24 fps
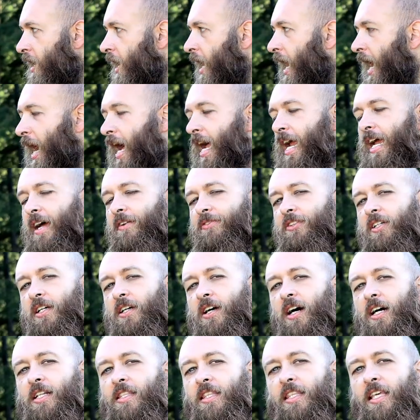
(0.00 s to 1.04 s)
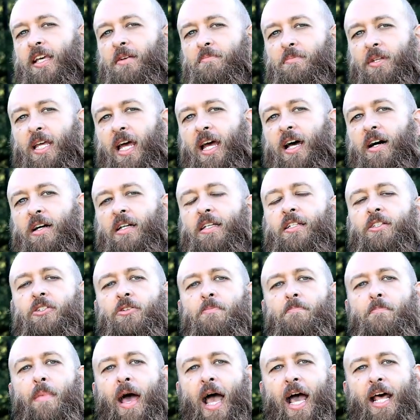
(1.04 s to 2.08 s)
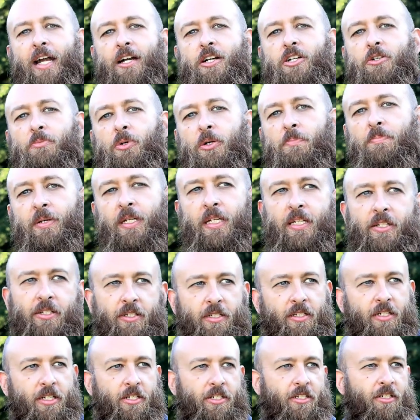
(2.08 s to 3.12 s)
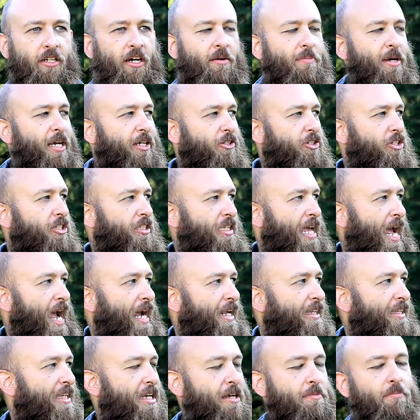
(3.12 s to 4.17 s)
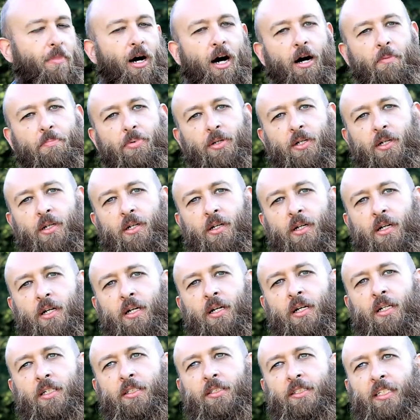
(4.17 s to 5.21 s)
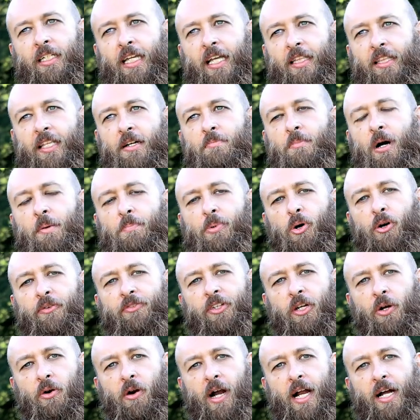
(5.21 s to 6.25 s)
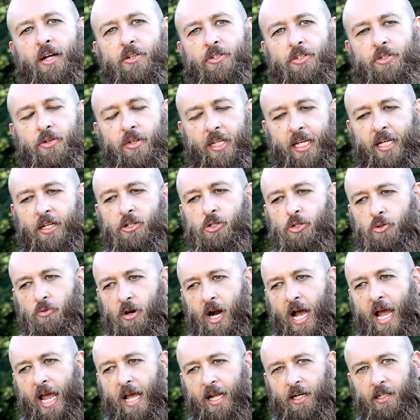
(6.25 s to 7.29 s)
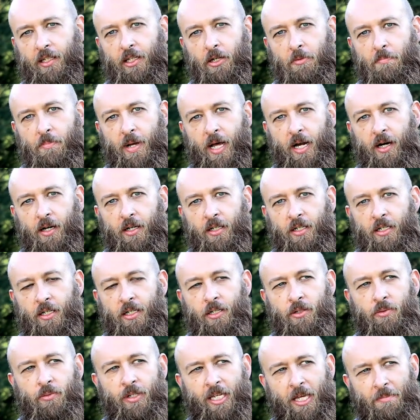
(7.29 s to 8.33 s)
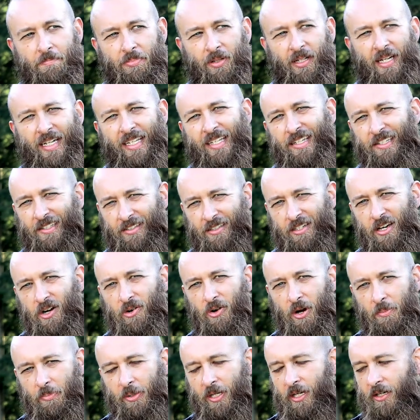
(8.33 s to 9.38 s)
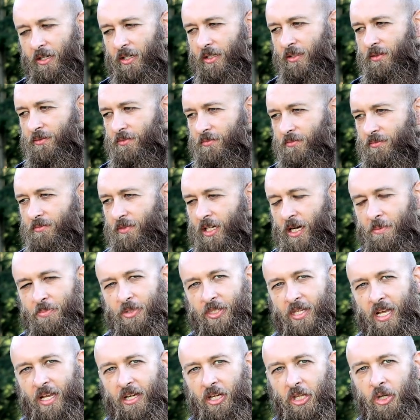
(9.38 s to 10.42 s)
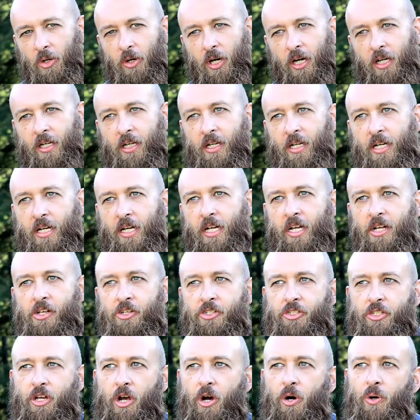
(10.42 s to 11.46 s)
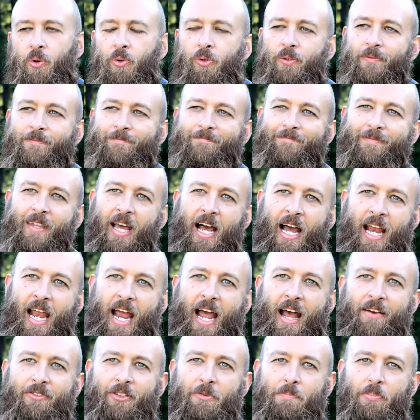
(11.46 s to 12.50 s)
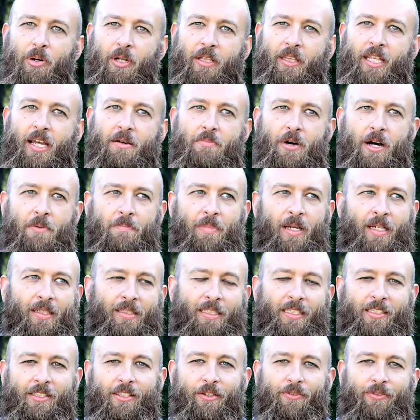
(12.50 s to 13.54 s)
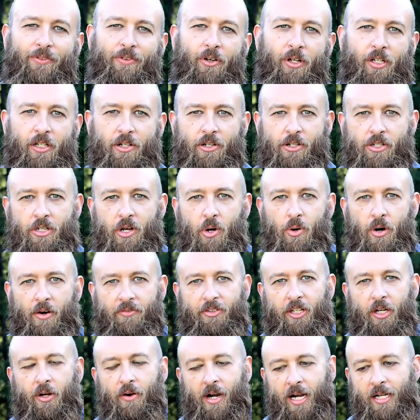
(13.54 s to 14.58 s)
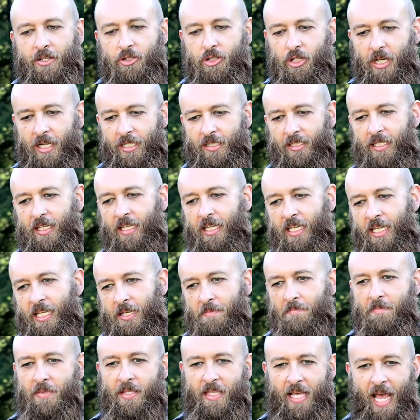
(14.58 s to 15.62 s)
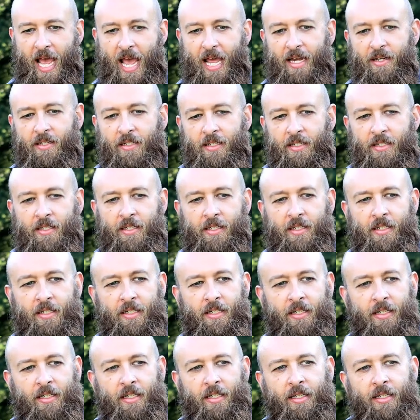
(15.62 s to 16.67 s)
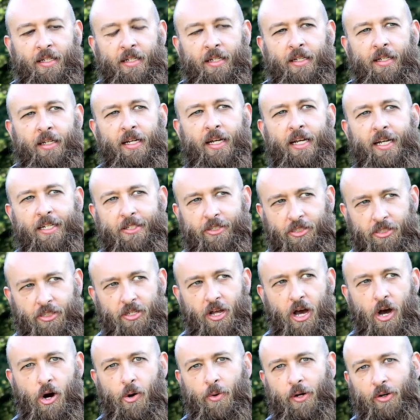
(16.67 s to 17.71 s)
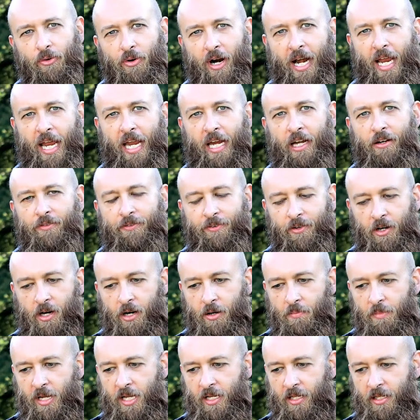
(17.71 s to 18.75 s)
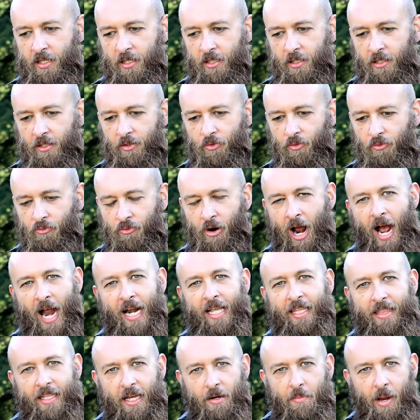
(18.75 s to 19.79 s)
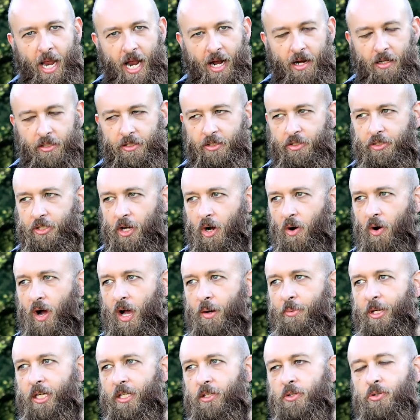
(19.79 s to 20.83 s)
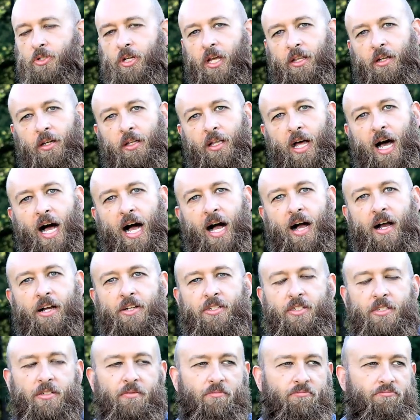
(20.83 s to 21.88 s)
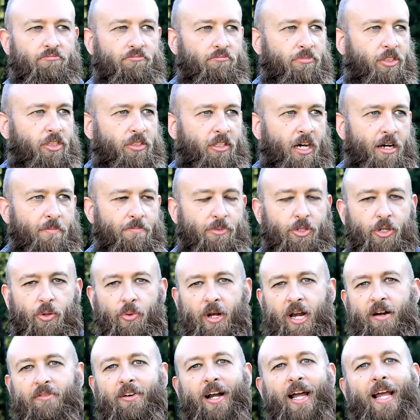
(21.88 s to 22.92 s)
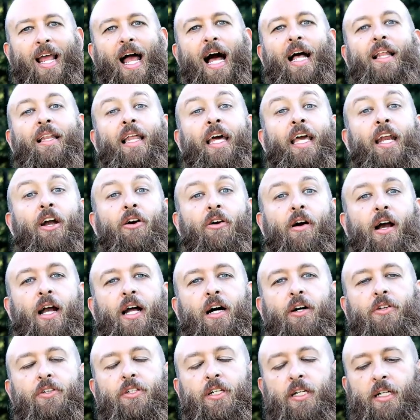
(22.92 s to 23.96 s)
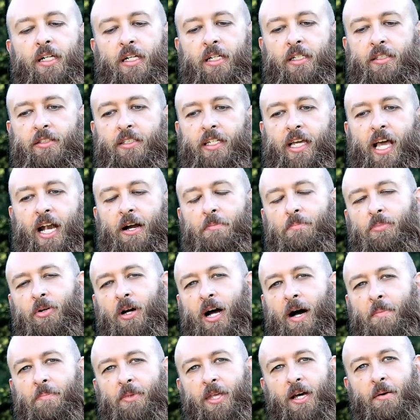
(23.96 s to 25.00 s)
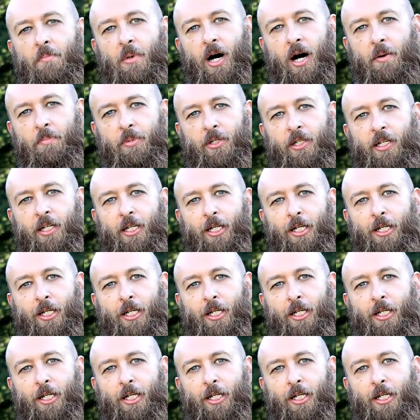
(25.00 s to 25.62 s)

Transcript: I have to cut them down into manageable pieces and somehow stack them up to get them up off the ground so they can dry out a little better. We get plenty of snow up here in upstate New York, so I have to put them up at least a foot or so off the ground just to keep that snow and rain from rotting them out. So I'm going to use other logs and stumps or whatever I got laying around to kind of prop them up.